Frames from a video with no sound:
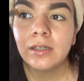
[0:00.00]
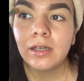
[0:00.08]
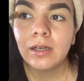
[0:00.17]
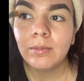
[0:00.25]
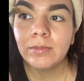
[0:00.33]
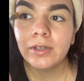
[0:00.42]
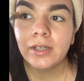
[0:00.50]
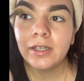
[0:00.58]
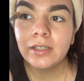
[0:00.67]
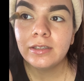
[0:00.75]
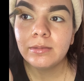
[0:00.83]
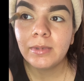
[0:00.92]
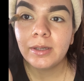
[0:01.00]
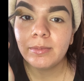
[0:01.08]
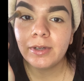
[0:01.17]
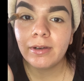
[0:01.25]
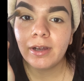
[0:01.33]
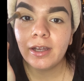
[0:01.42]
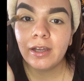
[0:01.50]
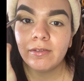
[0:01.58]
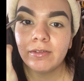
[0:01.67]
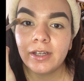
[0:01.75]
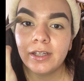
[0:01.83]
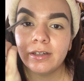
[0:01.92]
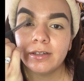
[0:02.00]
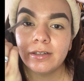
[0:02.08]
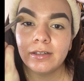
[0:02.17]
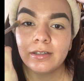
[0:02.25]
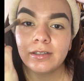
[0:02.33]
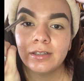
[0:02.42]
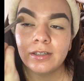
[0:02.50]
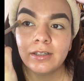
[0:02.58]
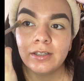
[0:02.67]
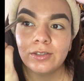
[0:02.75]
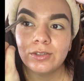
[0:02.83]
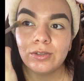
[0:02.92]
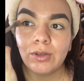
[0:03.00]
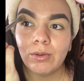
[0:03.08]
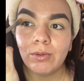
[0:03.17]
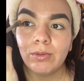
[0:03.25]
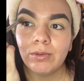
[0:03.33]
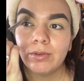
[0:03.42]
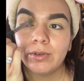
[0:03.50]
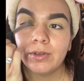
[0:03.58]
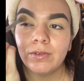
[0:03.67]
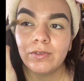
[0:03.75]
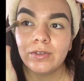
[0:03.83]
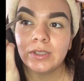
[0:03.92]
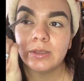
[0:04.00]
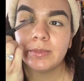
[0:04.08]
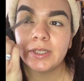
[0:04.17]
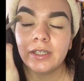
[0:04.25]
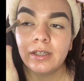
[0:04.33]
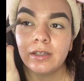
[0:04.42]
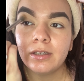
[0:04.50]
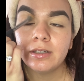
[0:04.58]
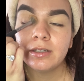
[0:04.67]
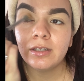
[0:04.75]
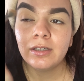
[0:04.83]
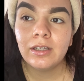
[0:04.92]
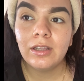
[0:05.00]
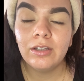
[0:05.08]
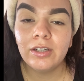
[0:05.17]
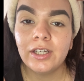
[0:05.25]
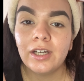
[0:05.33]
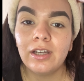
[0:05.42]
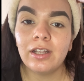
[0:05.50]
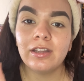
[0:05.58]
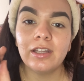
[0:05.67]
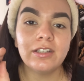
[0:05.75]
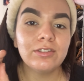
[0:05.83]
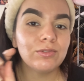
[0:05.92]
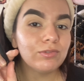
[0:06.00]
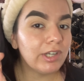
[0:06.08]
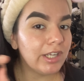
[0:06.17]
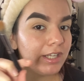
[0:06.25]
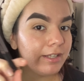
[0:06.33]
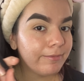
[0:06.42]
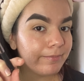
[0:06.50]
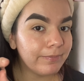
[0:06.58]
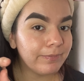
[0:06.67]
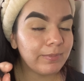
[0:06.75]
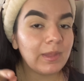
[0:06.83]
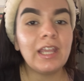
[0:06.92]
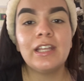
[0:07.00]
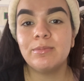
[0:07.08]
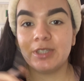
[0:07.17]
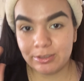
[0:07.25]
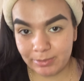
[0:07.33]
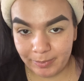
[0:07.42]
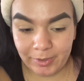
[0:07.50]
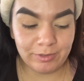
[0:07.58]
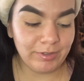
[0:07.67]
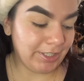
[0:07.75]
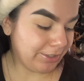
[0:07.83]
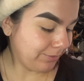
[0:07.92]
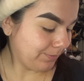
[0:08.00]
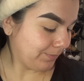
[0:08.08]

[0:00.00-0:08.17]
I'm looking into my mirror I have right here. So if you see me looking a lot this way, because my mirror's right here.